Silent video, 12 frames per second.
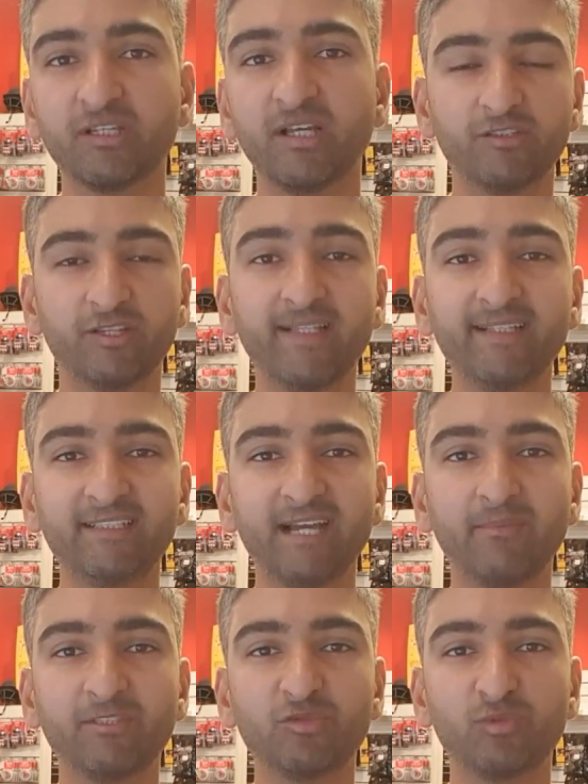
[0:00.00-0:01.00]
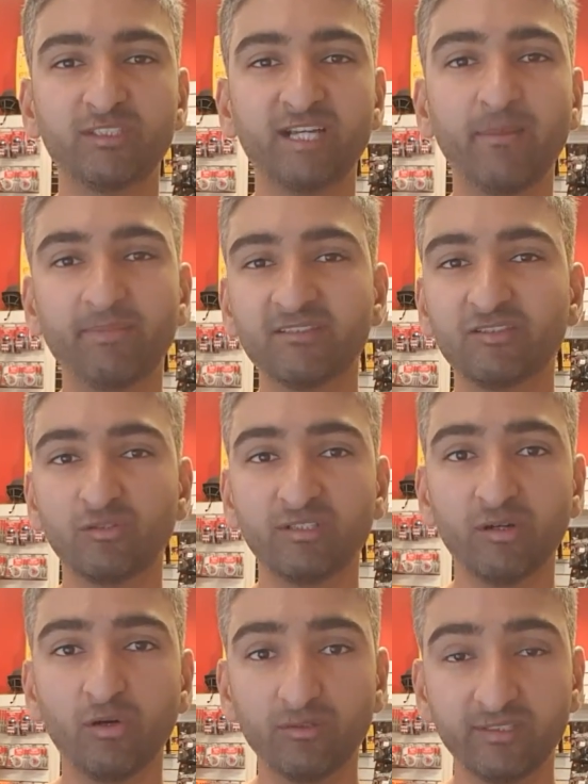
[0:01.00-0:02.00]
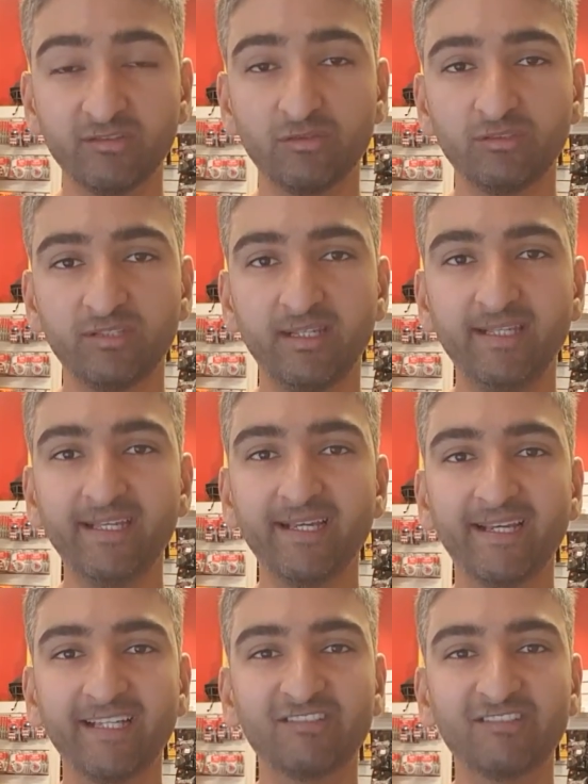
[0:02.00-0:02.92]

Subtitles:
So any damage which happens horizontally is